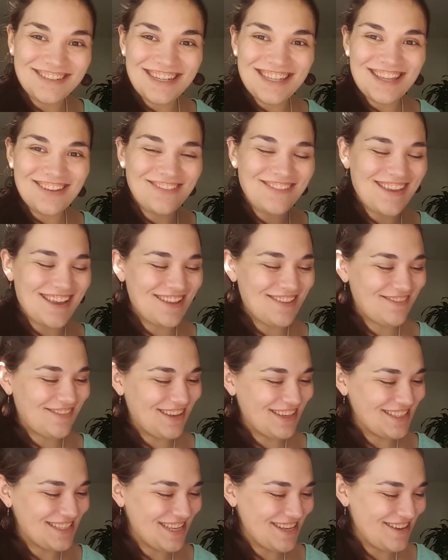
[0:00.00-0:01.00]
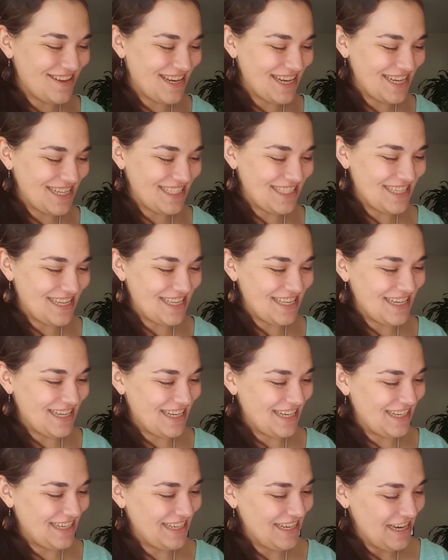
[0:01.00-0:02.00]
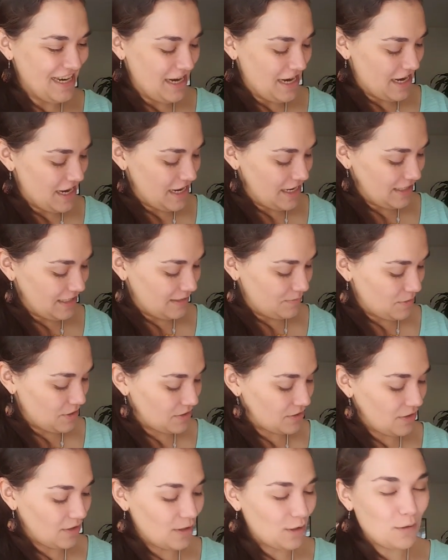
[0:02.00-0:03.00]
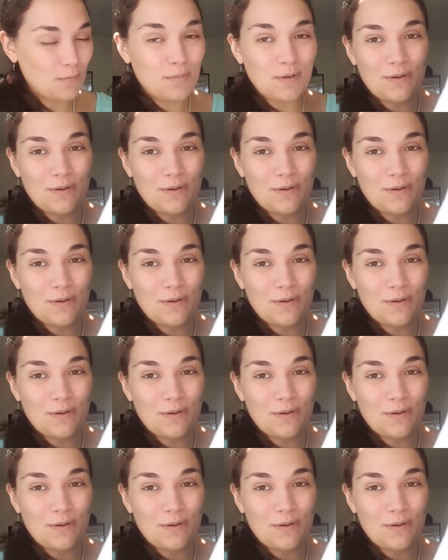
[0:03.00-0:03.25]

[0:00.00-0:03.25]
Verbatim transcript: read the fanfics that you guys send in as special little